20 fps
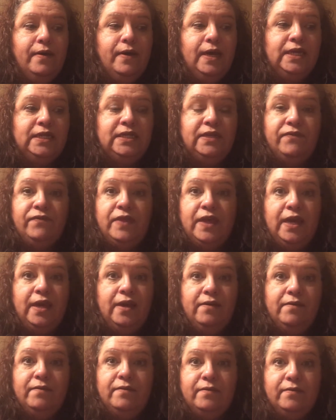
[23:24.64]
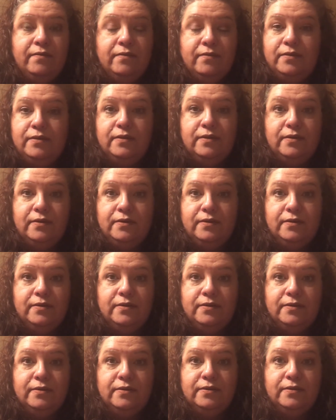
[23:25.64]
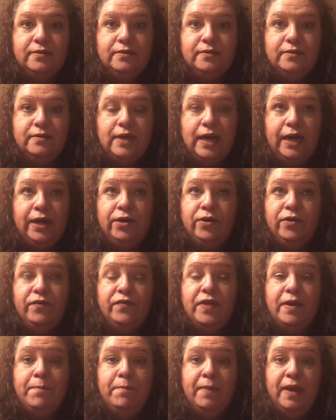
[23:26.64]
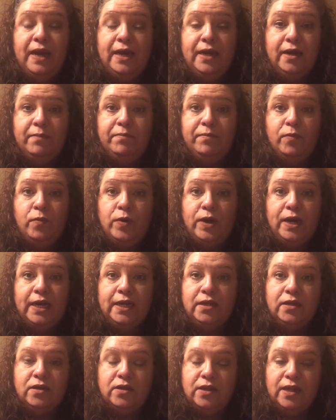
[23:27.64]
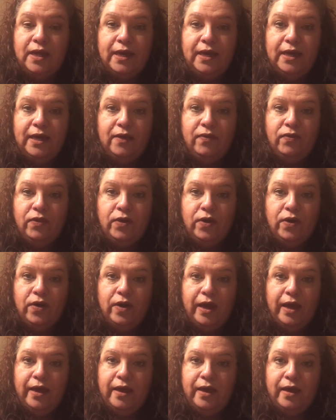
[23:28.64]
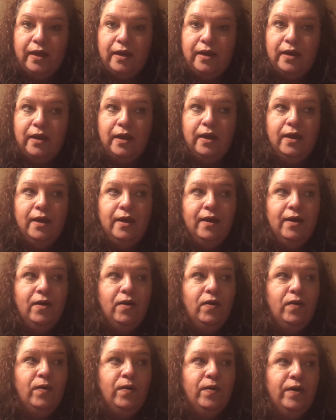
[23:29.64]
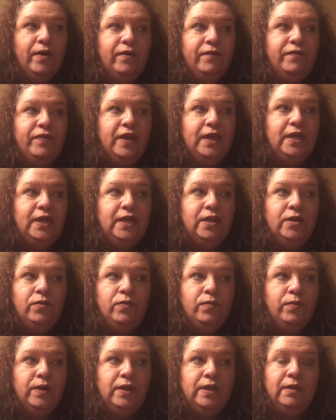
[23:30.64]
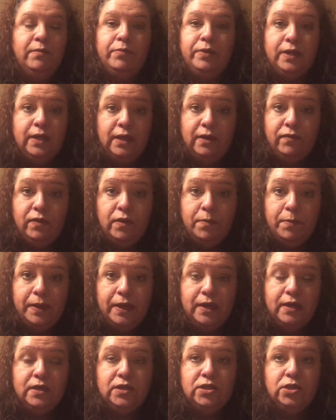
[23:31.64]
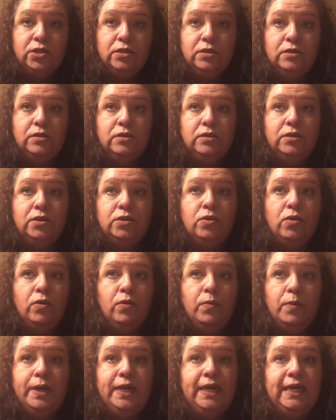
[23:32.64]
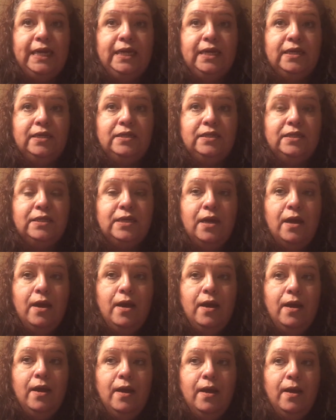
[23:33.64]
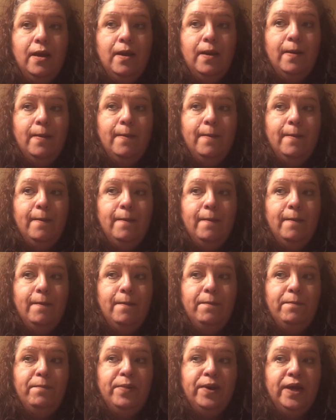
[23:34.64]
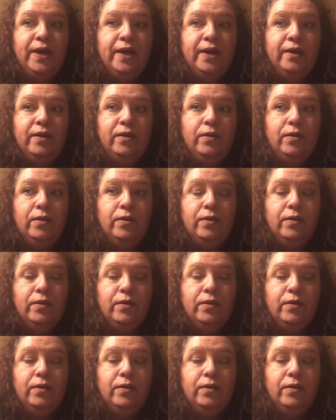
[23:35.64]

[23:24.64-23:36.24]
as if they, I don't know if they made up what I look like in their head, or if they didn't really believe the pictures, or what it is. But